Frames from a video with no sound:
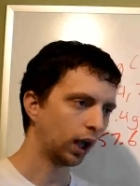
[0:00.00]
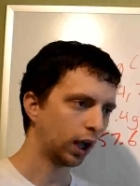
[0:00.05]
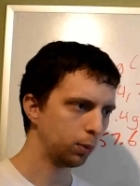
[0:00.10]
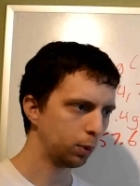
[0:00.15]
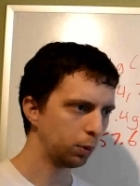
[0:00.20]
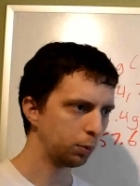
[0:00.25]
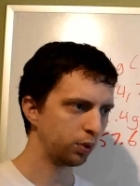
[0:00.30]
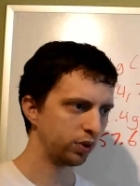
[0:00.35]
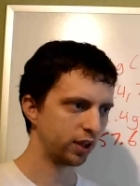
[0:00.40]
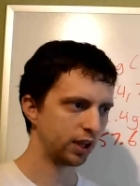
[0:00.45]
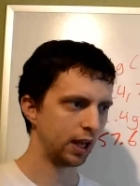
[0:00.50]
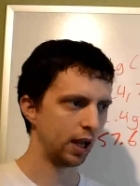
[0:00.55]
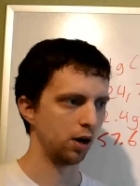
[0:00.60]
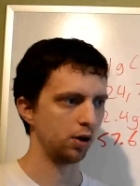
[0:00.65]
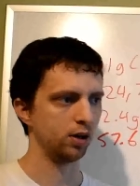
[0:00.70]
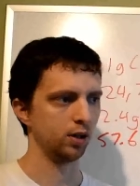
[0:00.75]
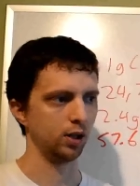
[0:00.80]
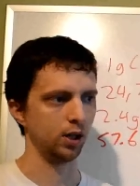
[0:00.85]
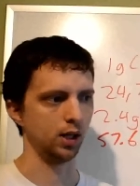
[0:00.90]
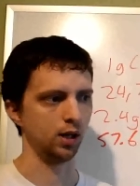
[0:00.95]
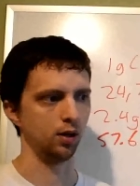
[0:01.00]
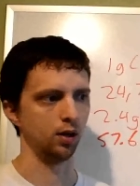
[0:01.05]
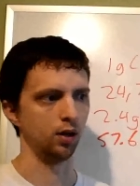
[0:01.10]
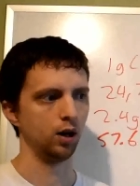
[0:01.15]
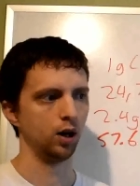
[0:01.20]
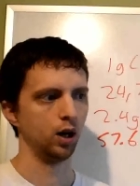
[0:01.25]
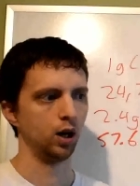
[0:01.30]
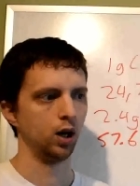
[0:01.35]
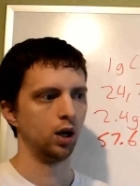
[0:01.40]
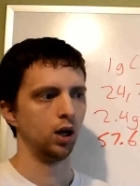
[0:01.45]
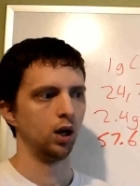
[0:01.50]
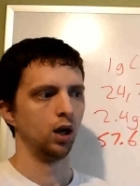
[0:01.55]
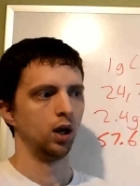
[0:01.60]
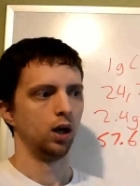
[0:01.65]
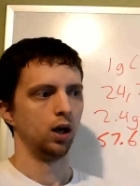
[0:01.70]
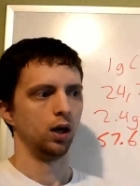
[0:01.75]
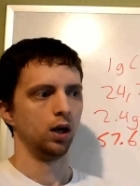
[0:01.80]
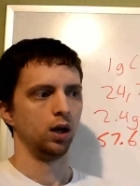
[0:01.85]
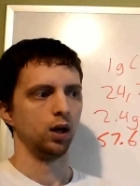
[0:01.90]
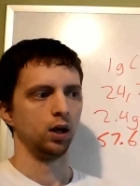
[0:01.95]
came up with a calculator.
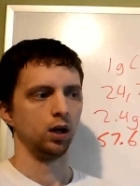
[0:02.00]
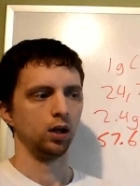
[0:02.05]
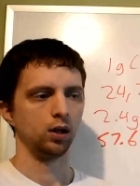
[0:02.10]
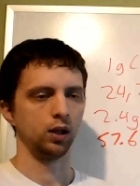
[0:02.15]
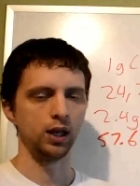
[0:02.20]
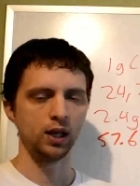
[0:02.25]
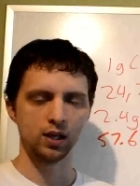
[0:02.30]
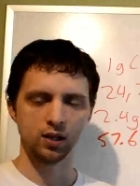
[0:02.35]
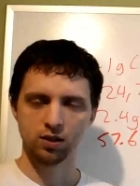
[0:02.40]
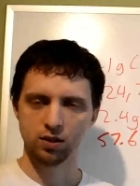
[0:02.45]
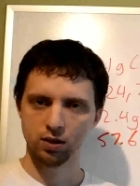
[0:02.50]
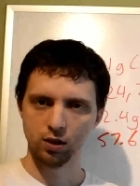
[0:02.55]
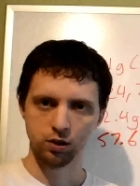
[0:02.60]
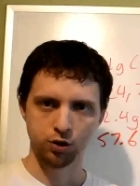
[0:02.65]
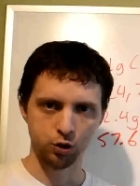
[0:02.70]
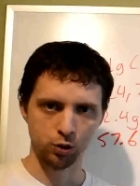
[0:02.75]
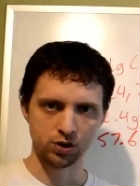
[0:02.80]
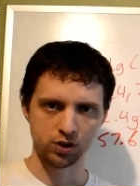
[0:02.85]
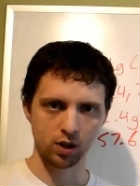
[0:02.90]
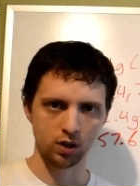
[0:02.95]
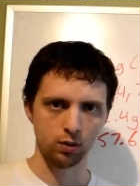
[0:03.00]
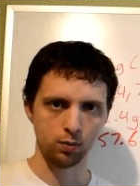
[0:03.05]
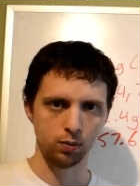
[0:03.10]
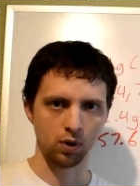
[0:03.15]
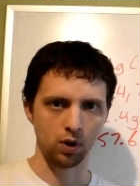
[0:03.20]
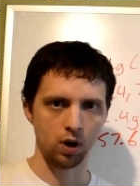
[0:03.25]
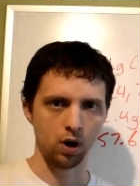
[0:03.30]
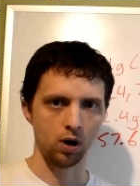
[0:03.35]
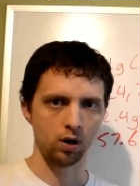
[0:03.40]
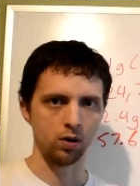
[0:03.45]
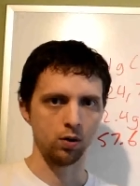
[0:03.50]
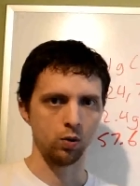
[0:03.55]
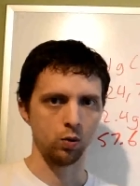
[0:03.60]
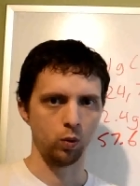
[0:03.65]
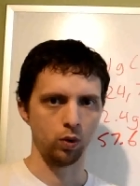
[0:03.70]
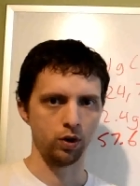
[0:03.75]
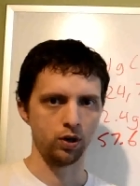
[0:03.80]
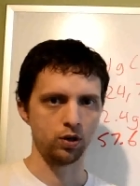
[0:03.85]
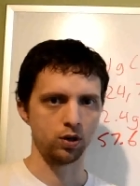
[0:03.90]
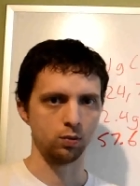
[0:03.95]
Link to it's on the blog,
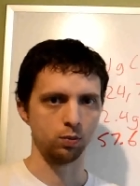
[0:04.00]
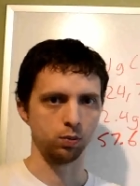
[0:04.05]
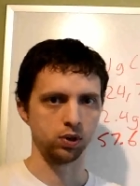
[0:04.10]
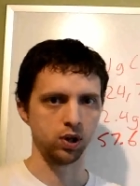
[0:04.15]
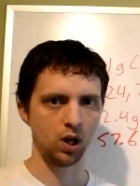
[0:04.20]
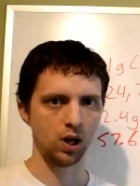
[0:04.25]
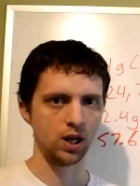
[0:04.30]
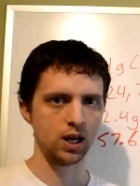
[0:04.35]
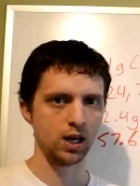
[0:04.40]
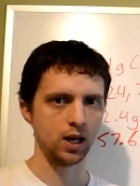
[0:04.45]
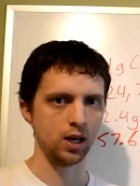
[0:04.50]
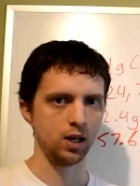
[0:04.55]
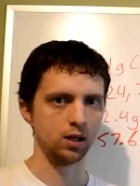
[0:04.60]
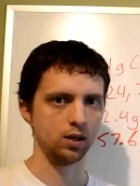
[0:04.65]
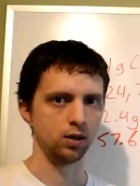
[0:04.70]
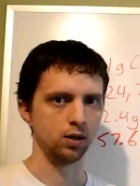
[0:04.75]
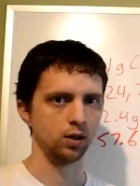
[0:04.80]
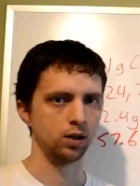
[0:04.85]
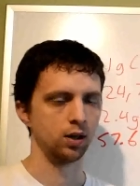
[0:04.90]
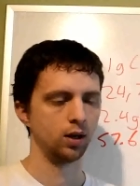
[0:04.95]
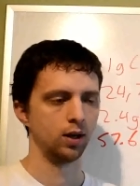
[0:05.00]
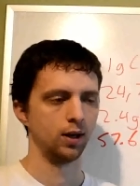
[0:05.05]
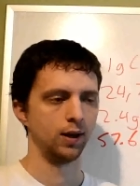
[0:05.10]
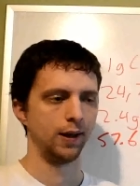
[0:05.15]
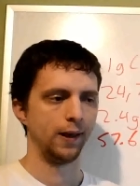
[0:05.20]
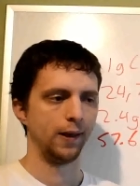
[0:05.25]
where you can plug in.